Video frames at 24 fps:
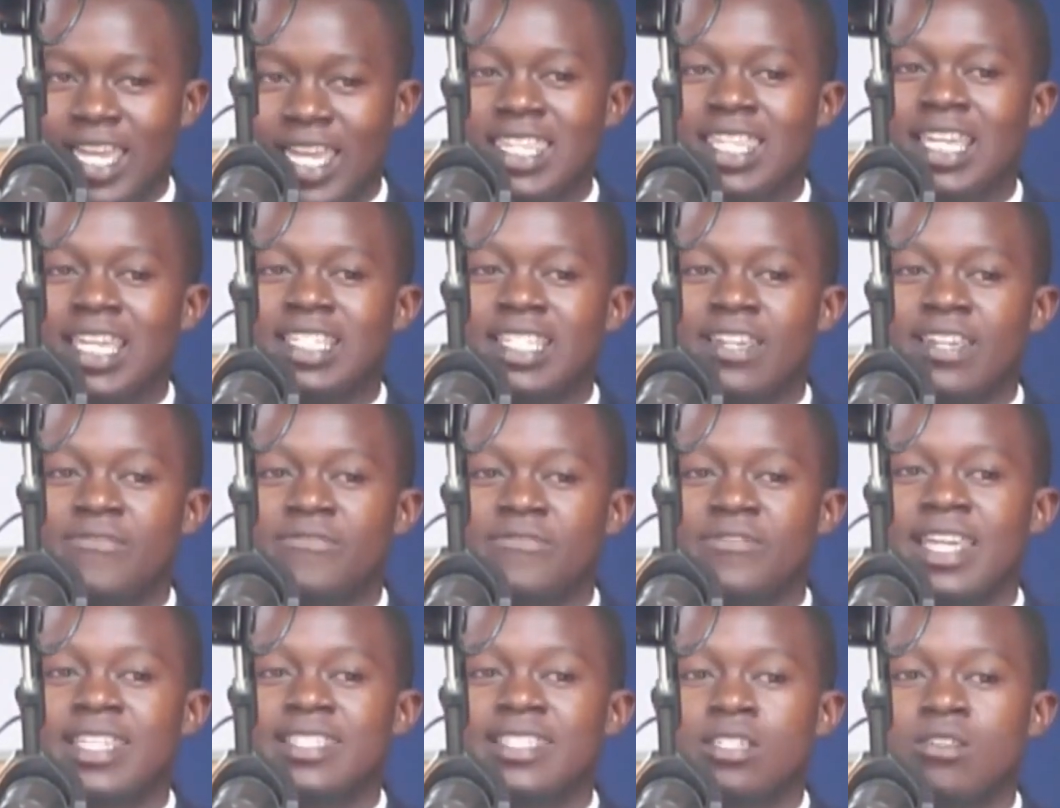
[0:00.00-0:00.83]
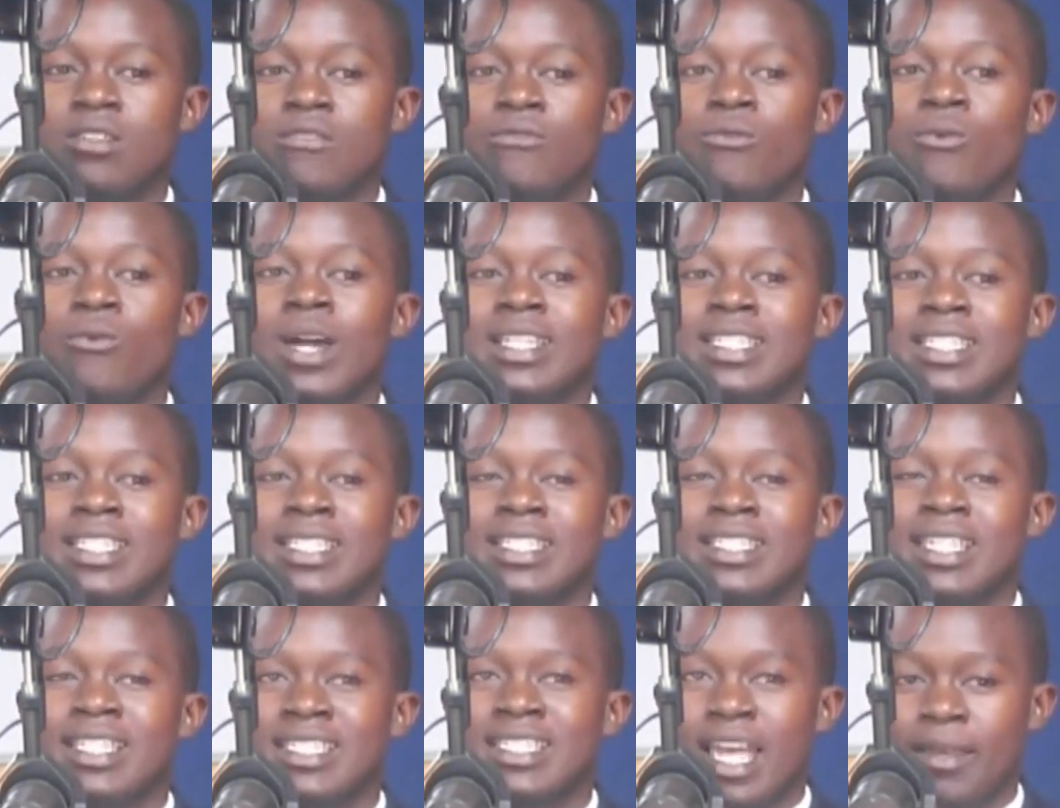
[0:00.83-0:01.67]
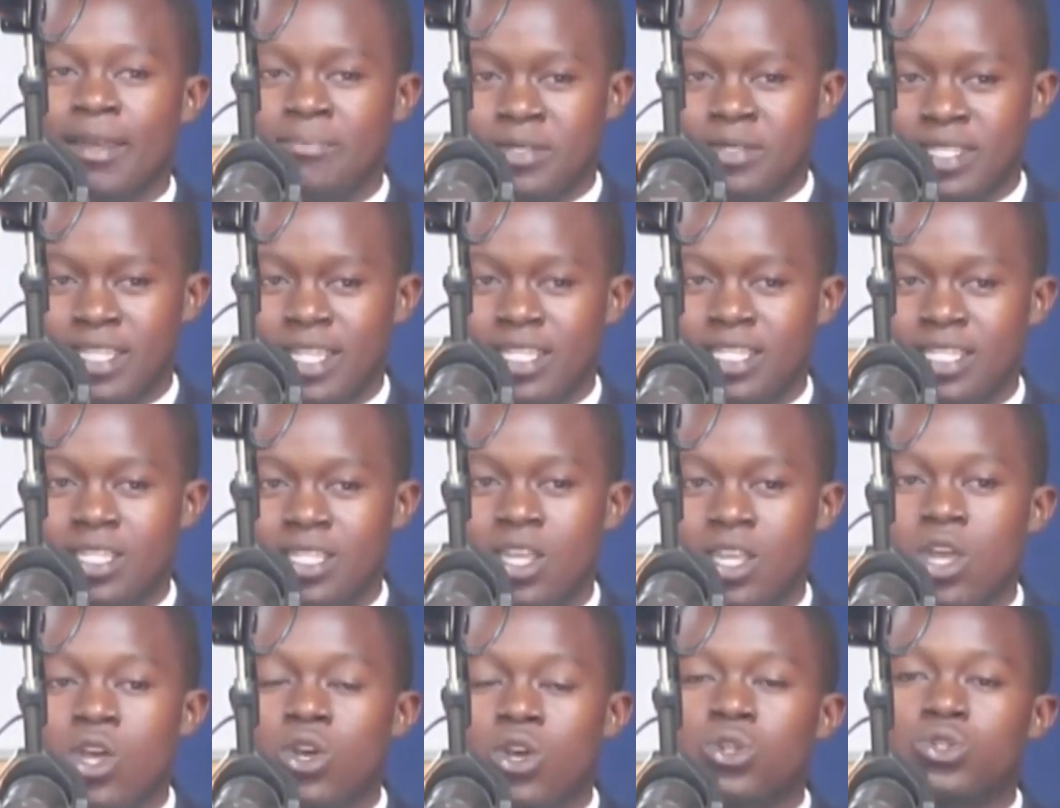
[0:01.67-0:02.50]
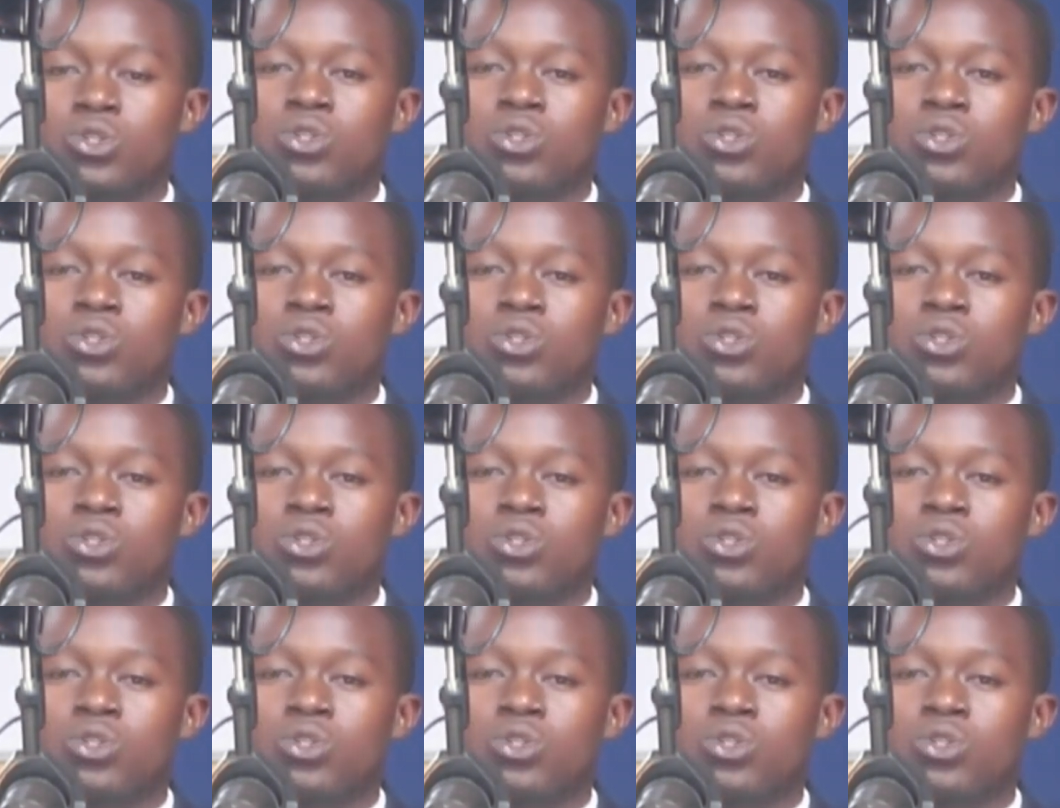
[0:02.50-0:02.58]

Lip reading: in the definition of what is a substance. So